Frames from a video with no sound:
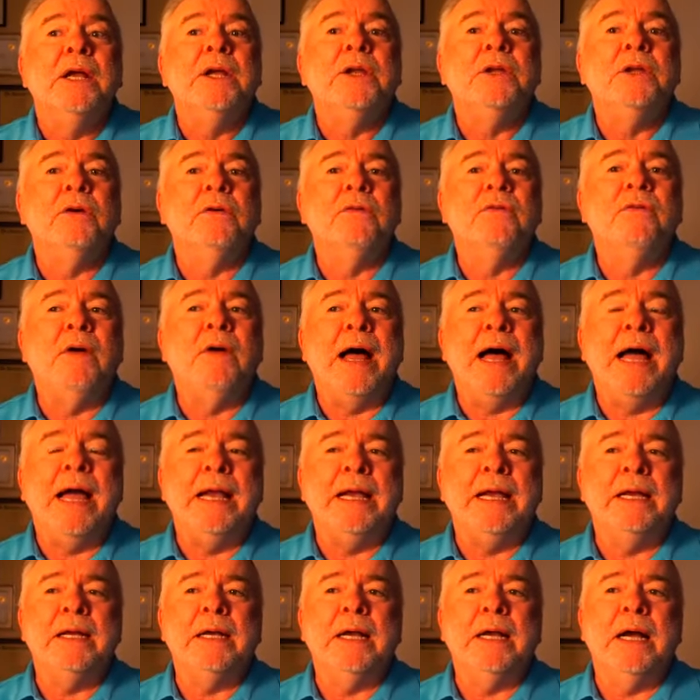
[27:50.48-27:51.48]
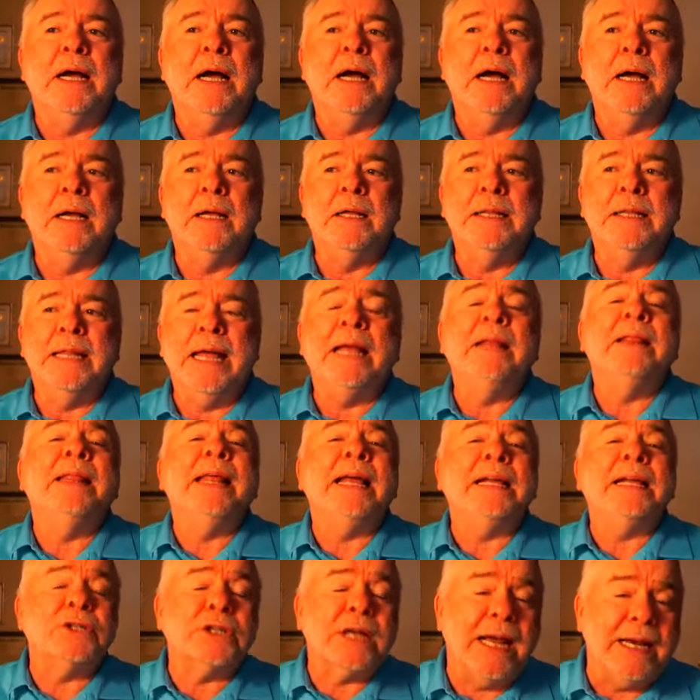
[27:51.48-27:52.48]
you'll find uh, that
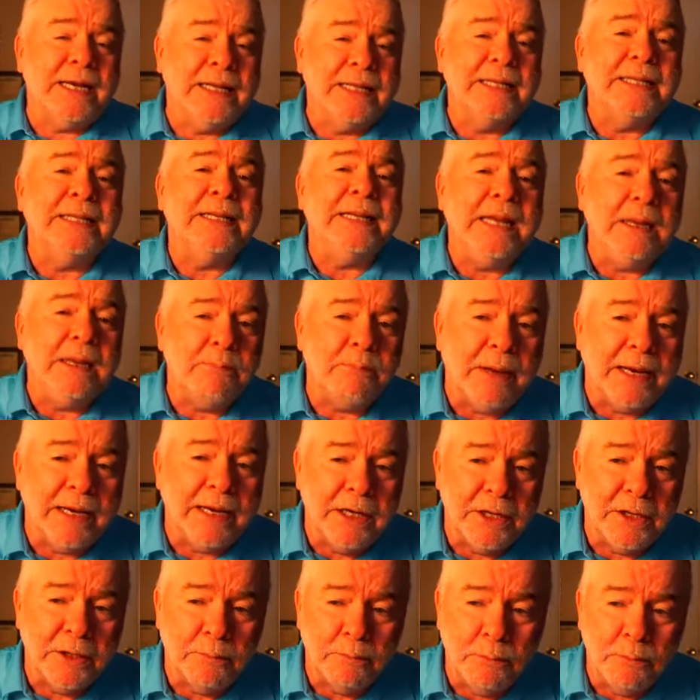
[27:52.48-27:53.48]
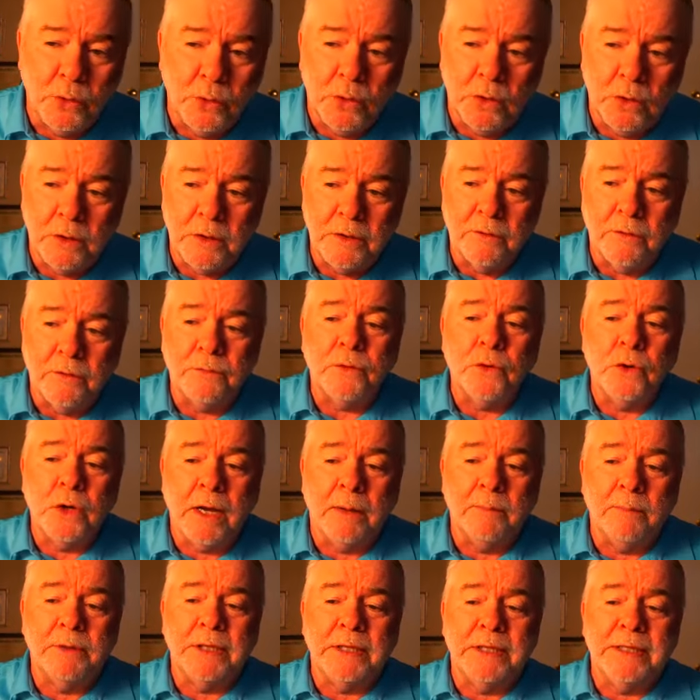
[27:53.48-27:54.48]
that's kind of the deep end of the pool. Or if you
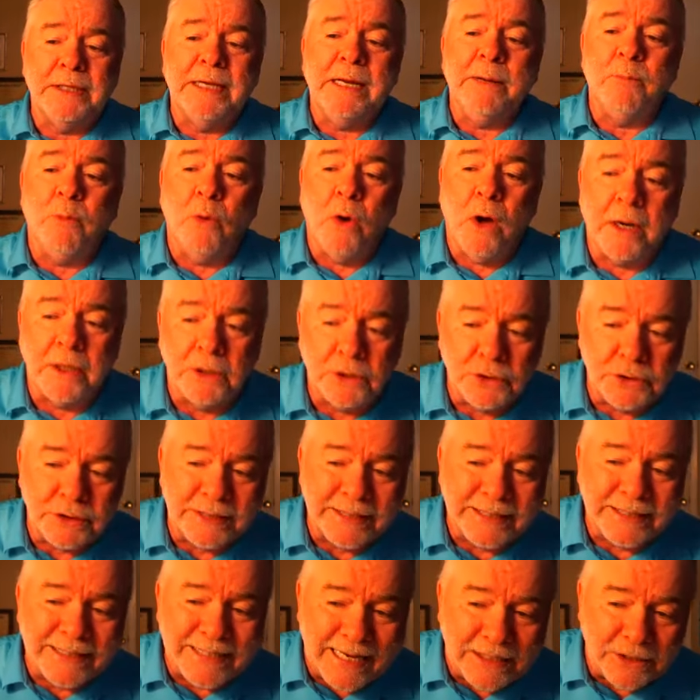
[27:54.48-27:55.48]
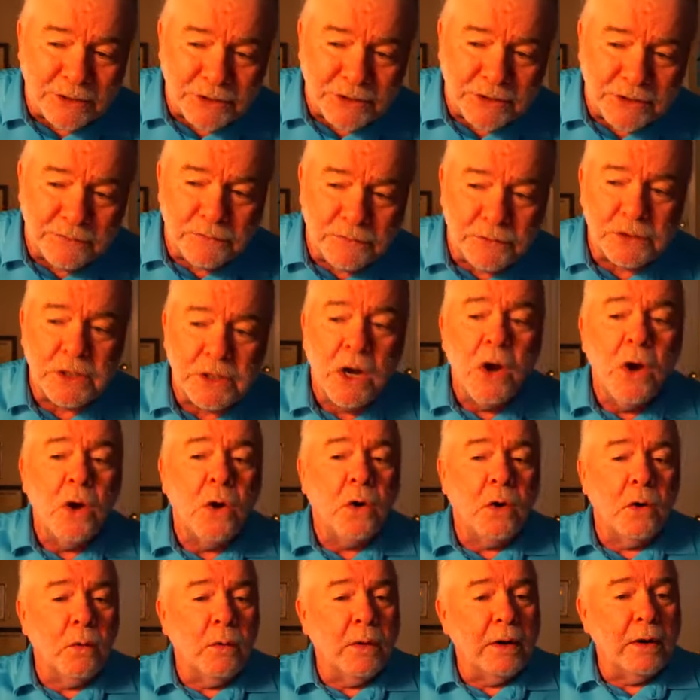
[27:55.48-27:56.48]
come to the Deep Waters Intensives
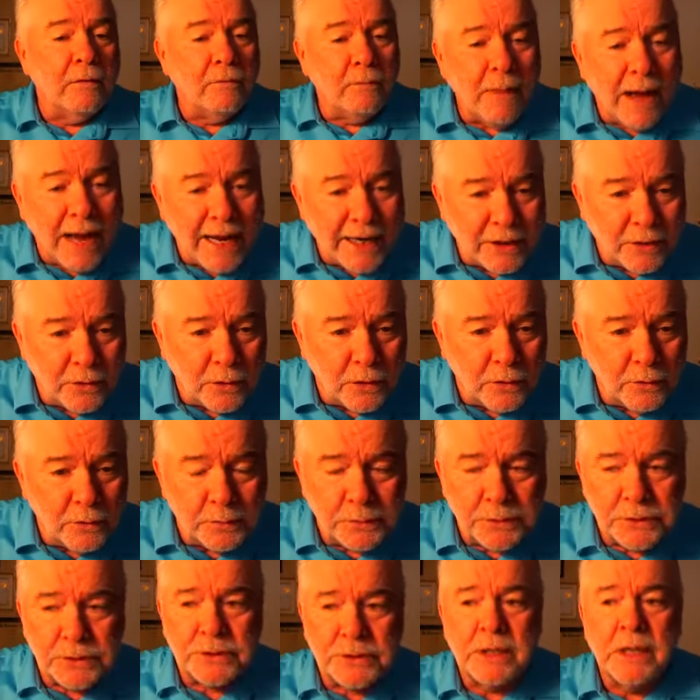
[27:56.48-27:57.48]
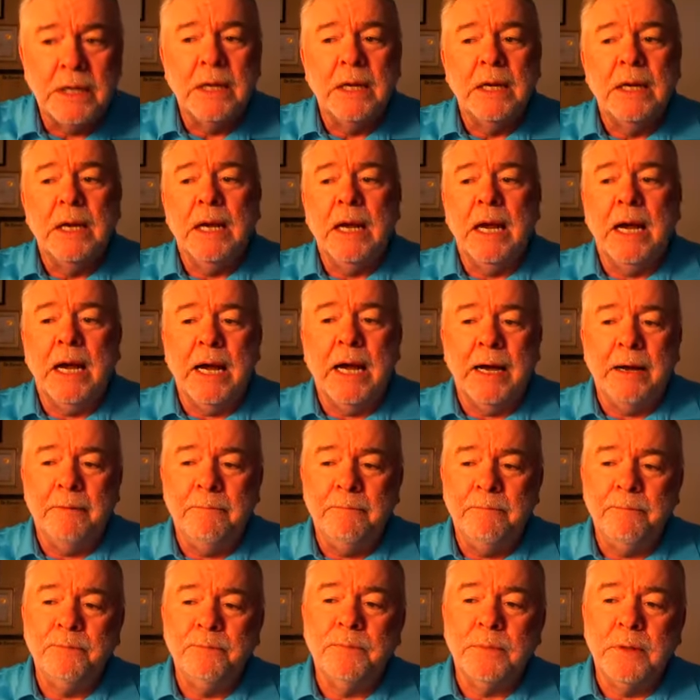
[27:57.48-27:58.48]
or one of my groups, uh,
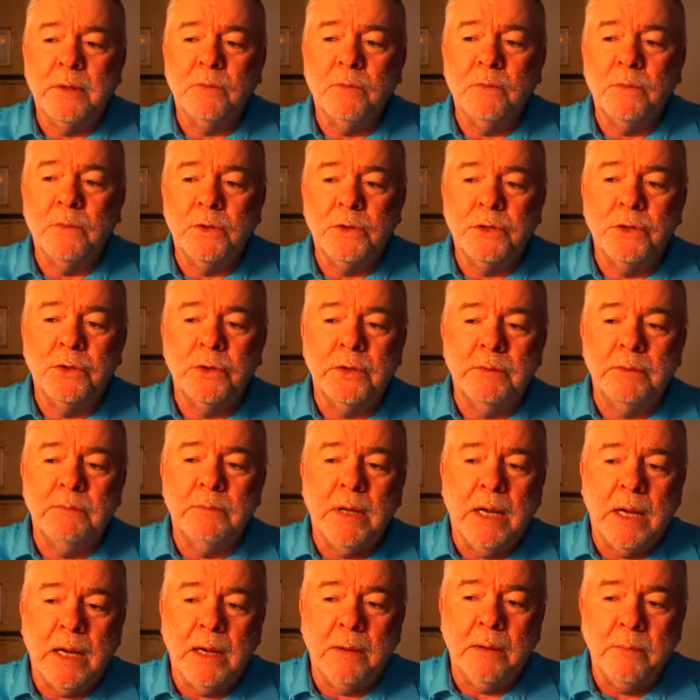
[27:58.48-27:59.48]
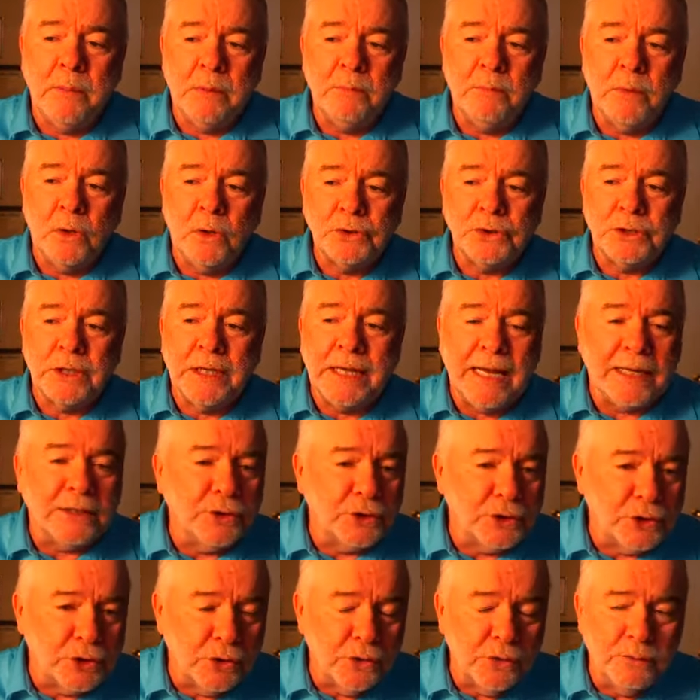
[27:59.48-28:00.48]
that we're doing uh, mostly on
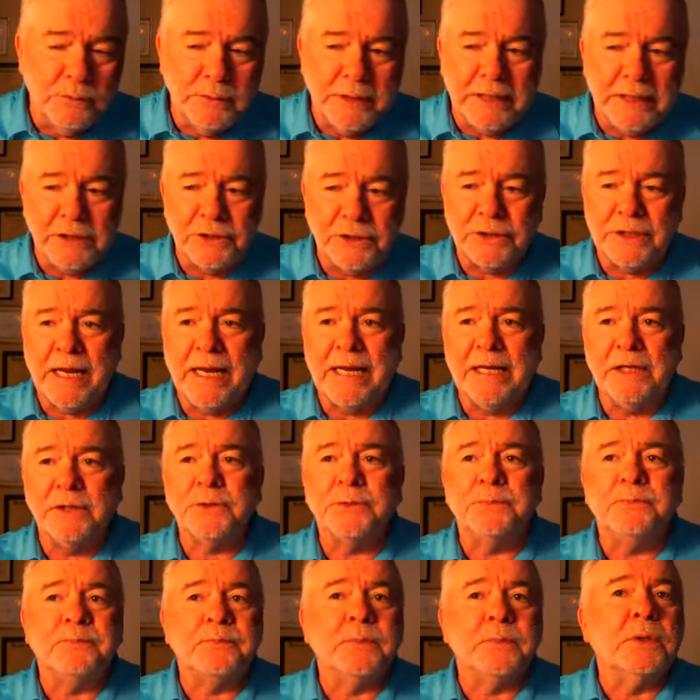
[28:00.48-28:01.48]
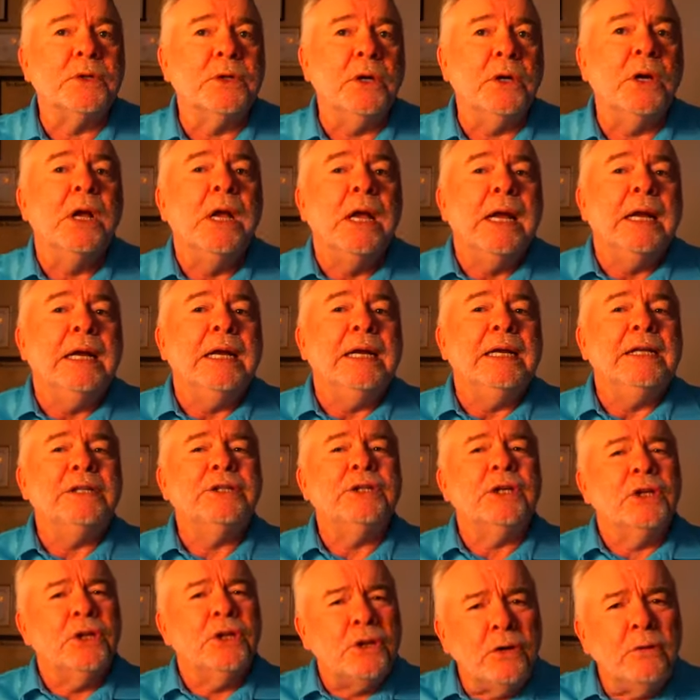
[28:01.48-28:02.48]
Zoom these days. You, it's
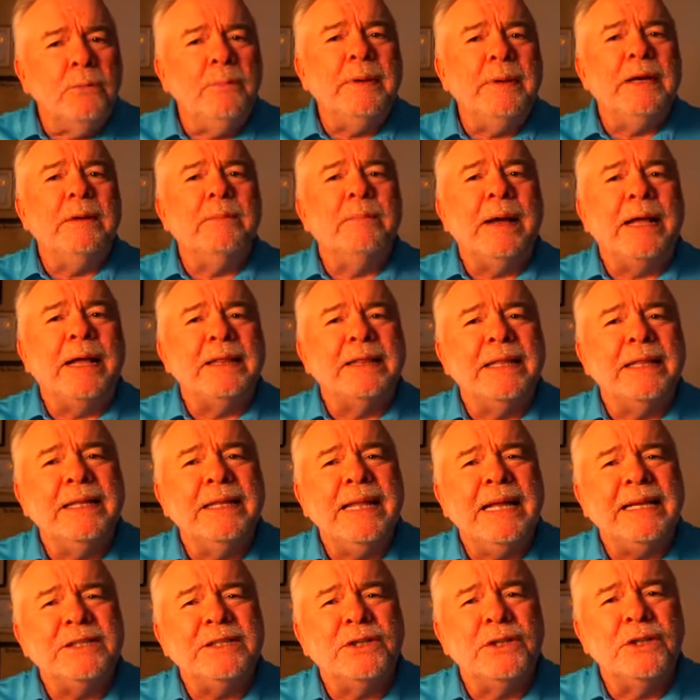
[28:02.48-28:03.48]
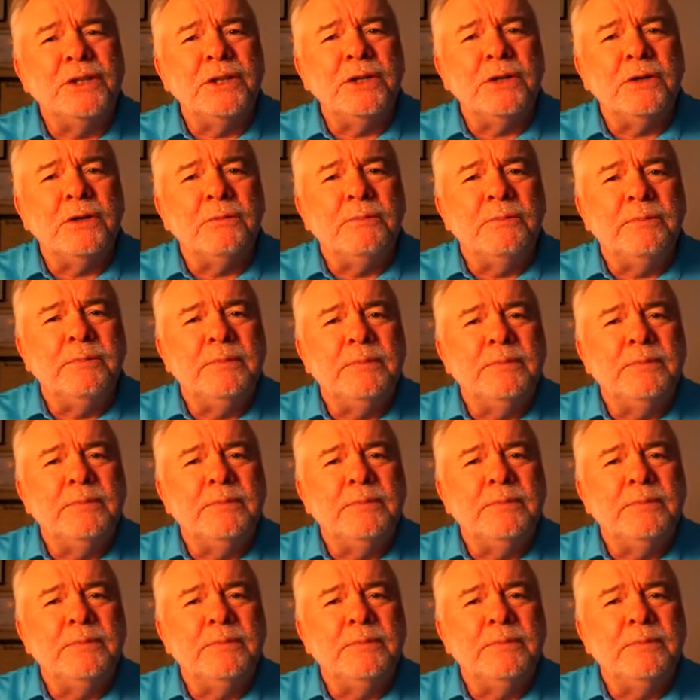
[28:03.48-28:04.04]
a little bit about that's a little